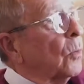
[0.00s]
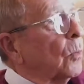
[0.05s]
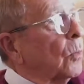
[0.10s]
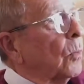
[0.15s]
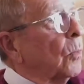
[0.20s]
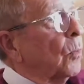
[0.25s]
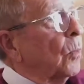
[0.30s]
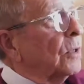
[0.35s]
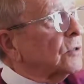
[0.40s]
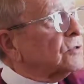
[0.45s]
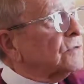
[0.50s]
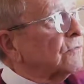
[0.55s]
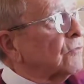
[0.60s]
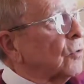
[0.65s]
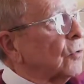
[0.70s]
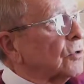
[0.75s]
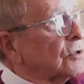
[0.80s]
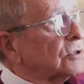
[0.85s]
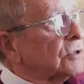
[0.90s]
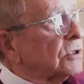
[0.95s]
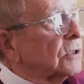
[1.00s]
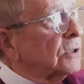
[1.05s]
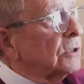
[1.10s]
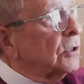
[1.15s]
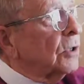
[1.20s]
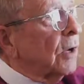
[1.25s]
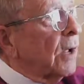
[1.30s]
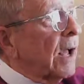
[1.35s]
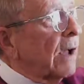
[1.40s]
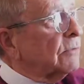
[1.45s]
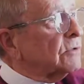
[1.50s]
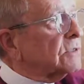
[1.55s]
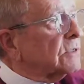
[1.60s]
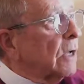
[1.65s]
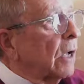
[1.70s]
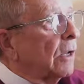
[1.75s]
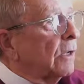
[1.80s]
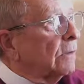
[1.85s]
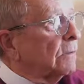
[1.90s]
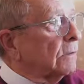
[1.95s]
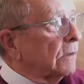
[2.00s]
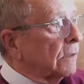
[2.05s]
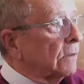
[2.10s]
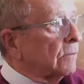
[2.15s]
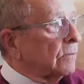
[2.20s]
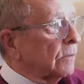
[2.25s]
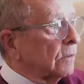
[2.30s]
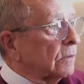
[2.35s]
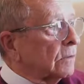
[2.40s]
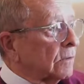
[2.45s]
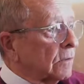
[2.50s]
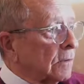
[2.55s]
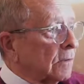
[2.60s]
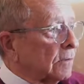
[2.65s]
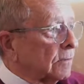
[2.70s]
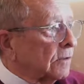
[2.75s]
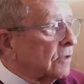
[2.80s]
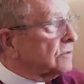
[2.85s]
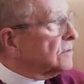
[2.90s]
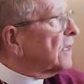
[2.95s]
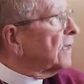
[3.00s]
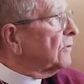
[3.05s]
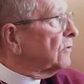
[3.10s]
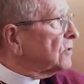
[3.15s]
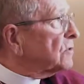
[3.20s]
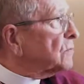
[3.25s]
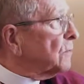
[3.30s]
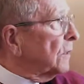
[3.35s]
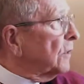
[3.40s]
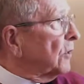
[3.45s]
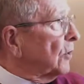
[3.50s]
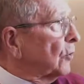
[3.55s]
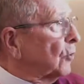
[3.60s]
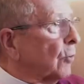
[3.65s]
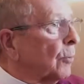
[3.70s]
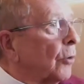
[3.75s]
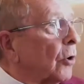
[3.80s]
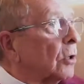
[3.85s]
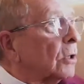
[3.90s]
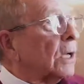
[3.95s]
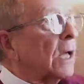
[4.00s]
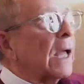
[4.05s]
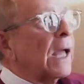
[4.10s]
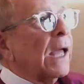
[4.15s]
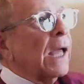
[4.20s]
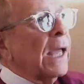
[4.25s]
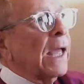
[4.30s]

which of course, you know, I was on because uh, uh, uh I had just written a new book, right.